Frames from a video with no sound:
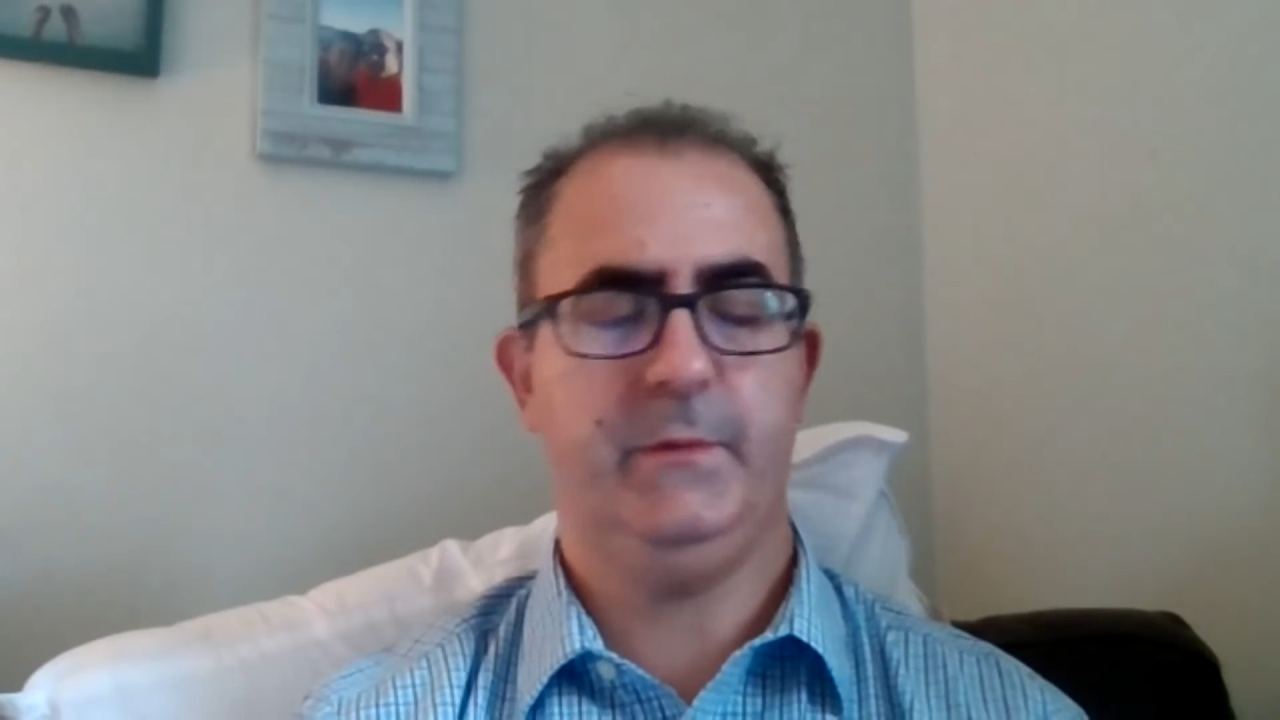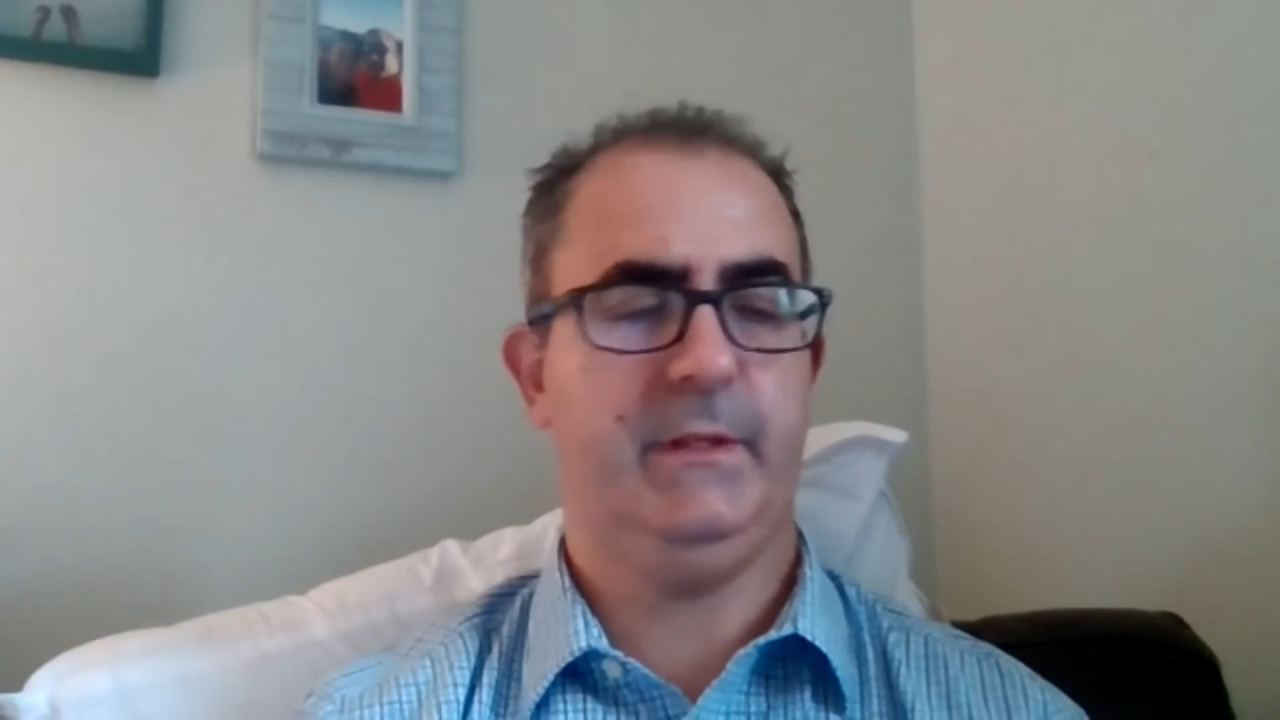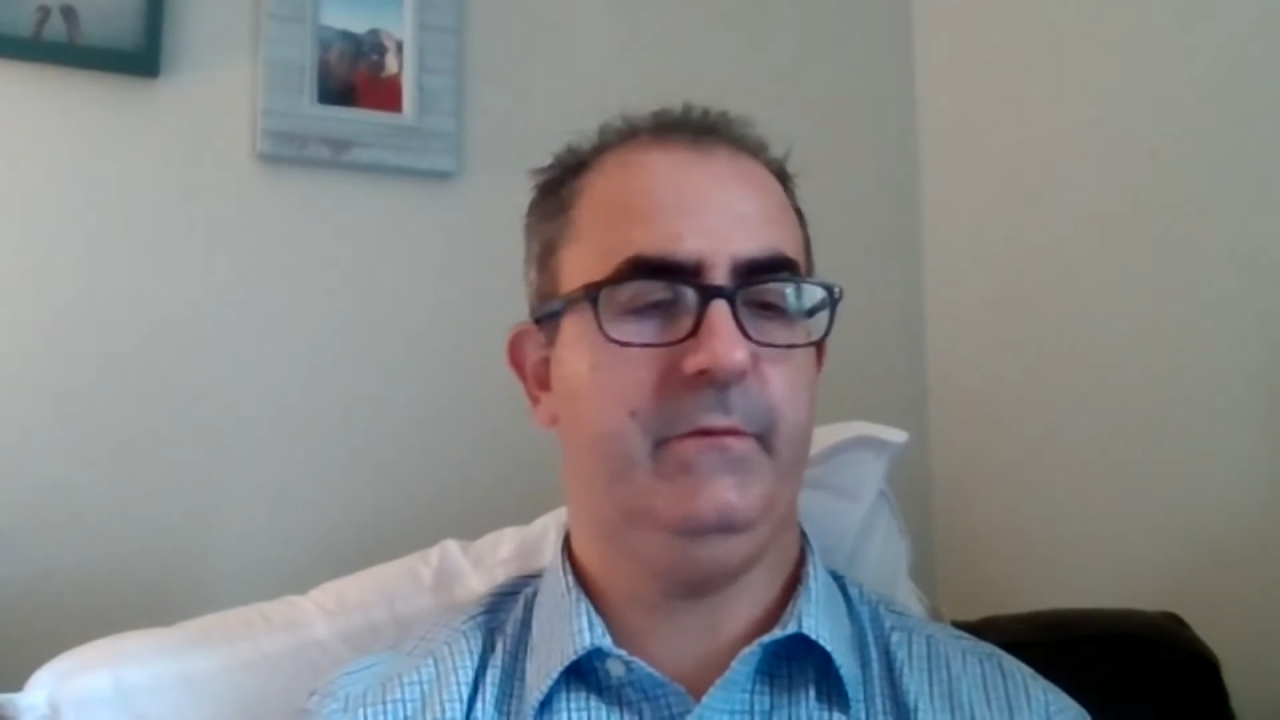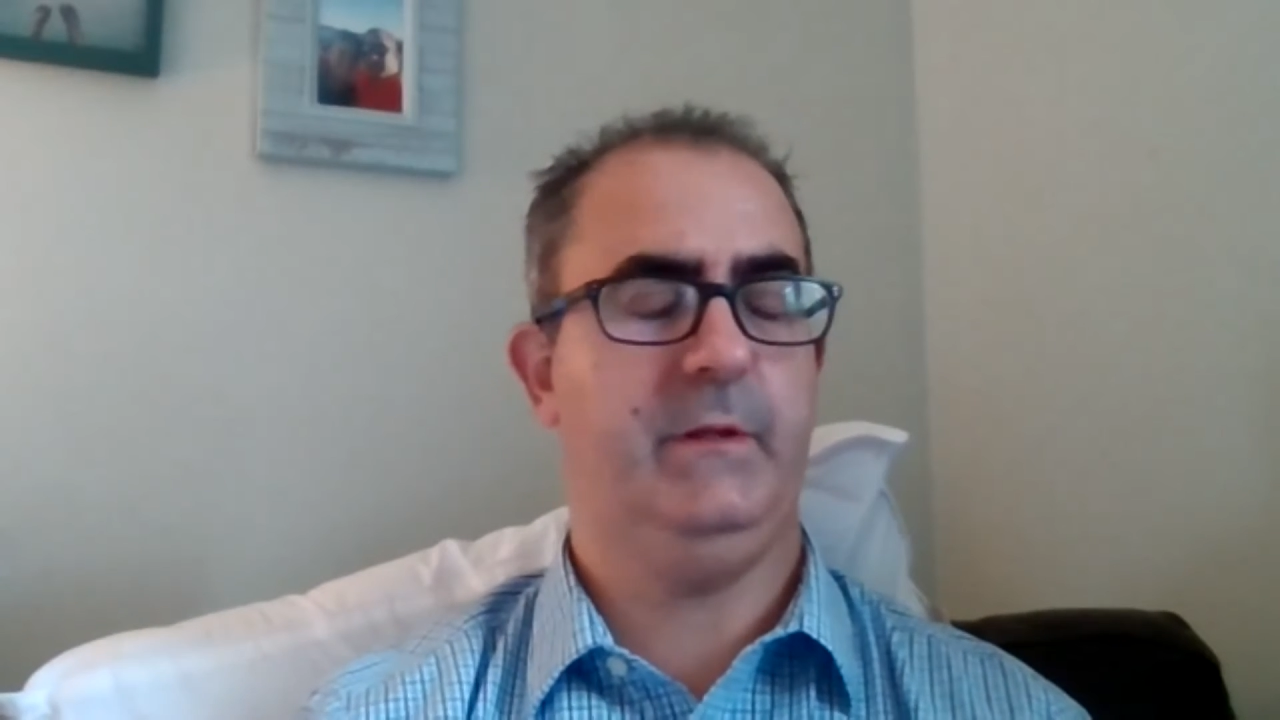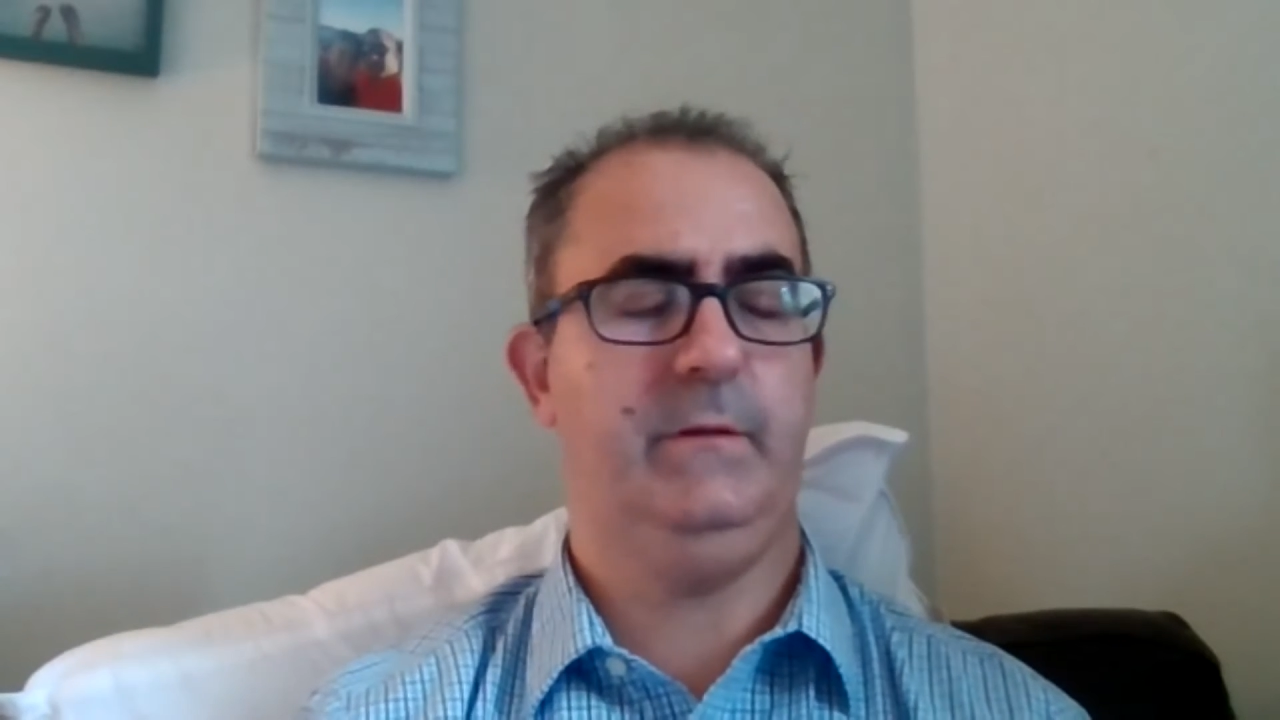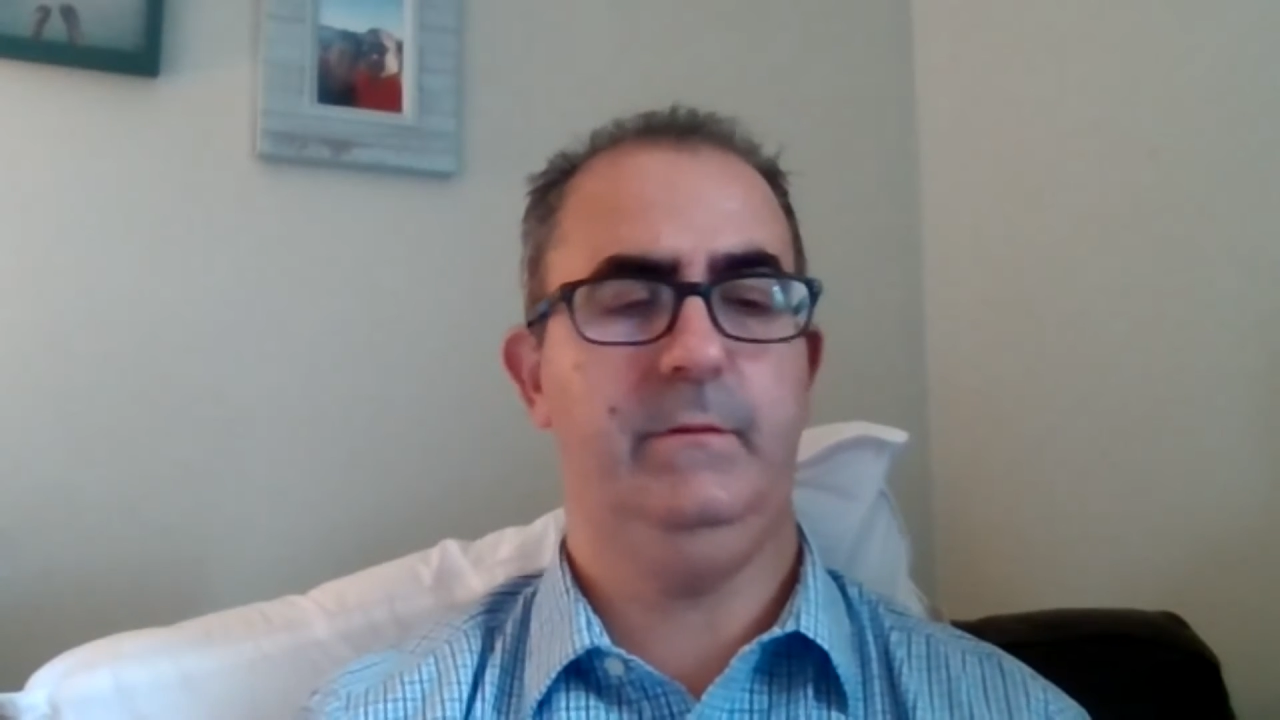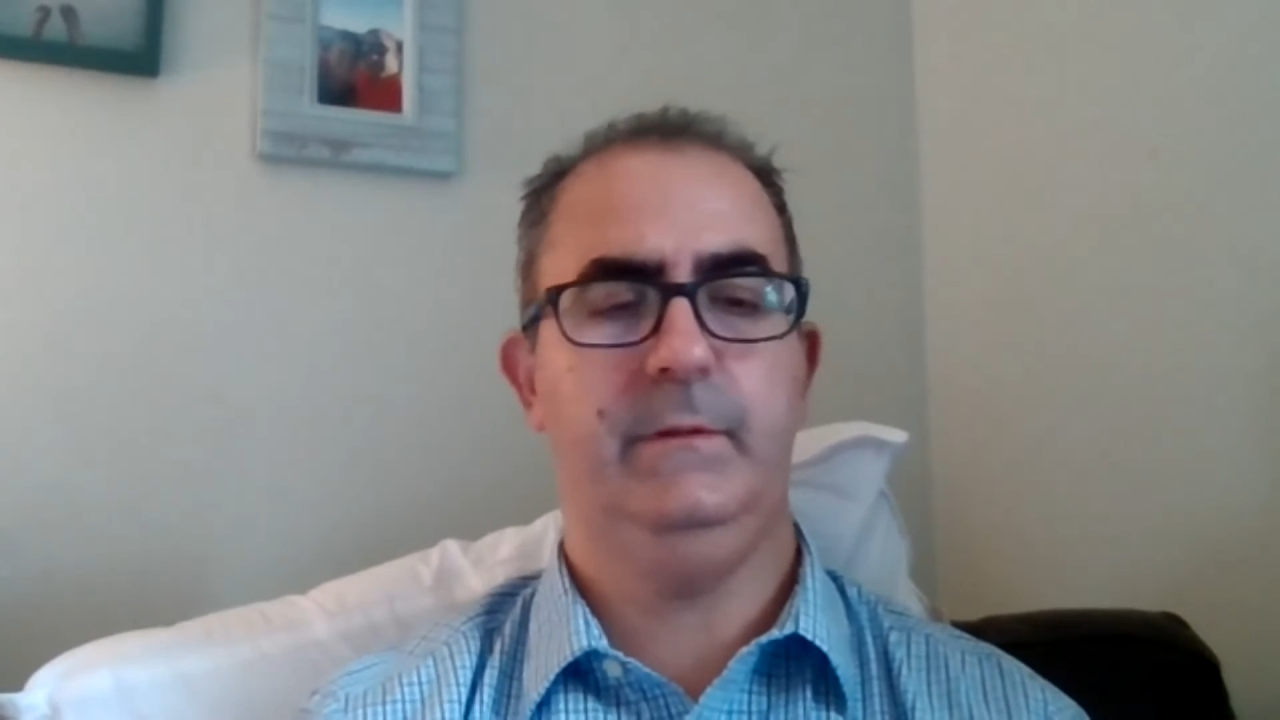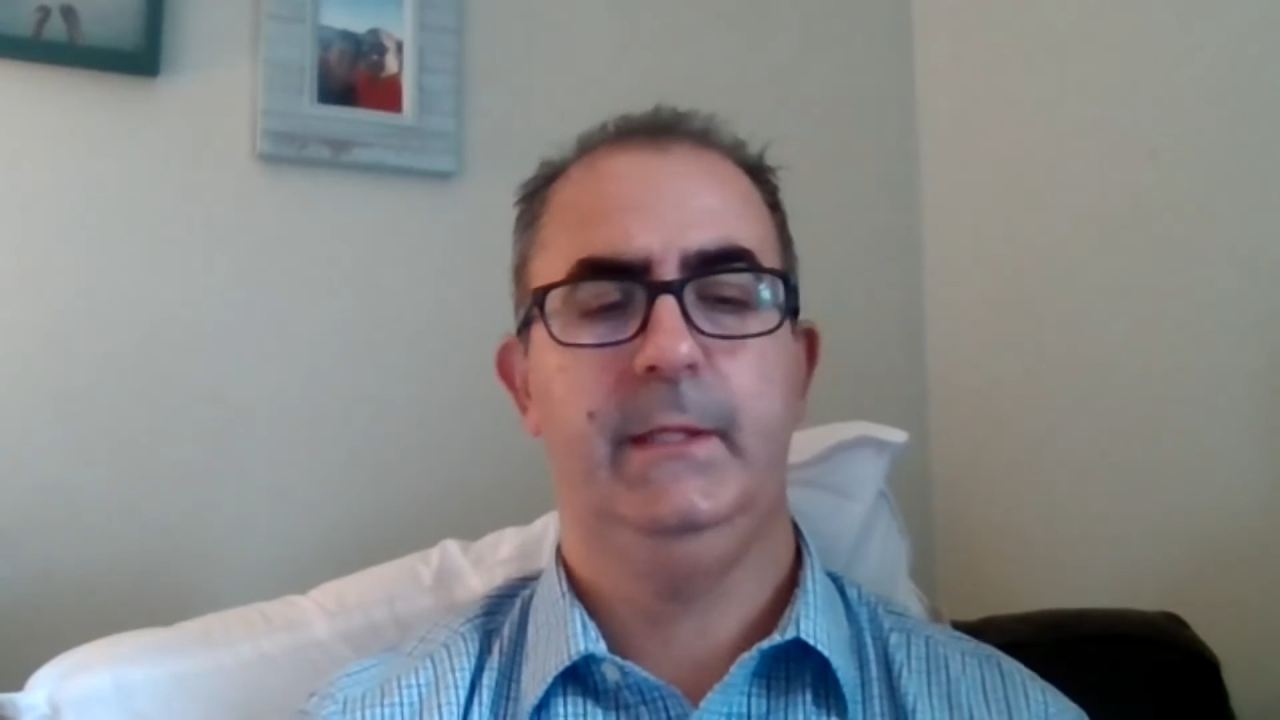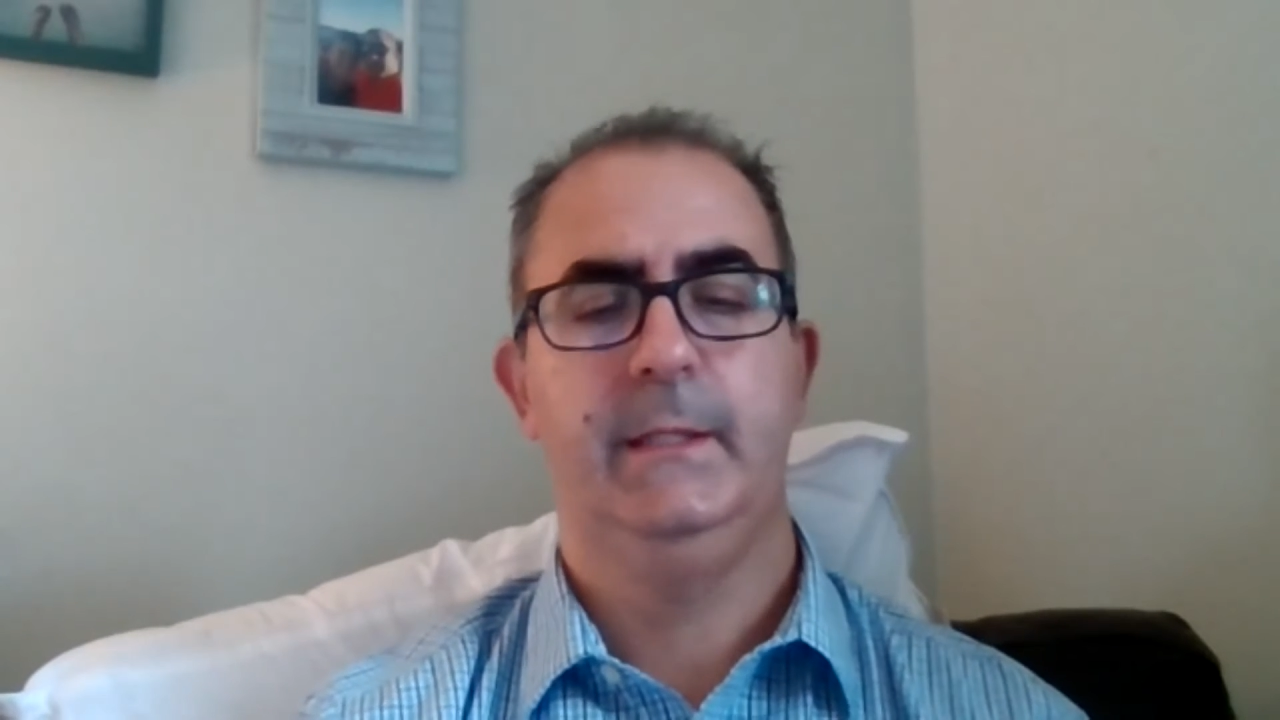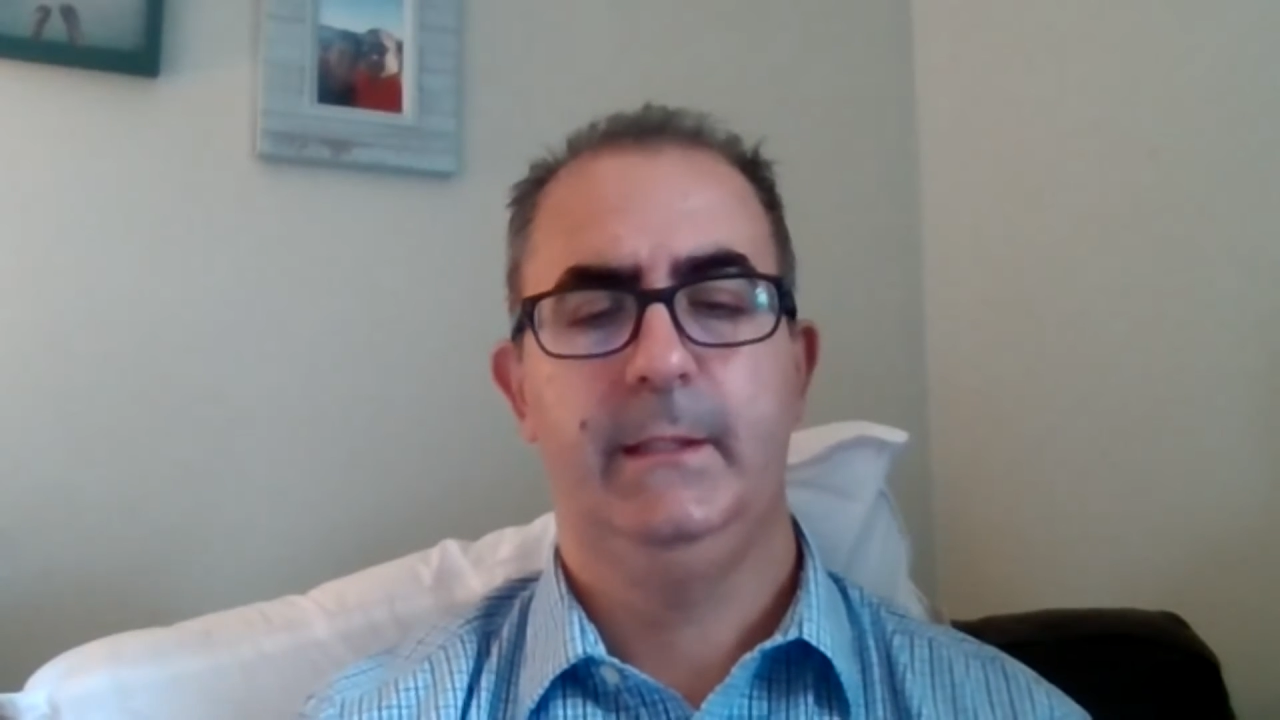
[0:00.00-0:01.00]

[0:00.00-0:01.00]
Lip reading: with giving you,